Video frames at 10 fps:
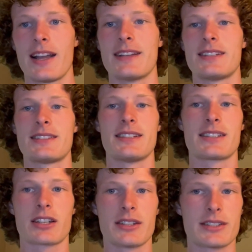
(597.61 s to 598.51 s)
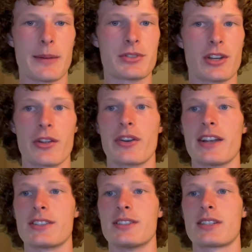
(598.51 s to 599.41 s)
and since its conception, other
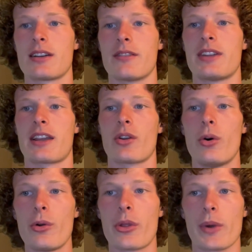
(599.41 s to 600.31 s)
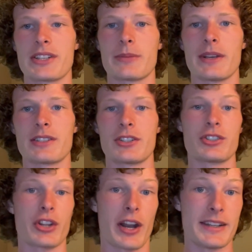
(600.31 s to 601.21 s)
nations have taken hold of the recipe, such as
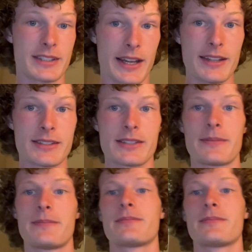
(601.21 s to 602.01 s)
the United States.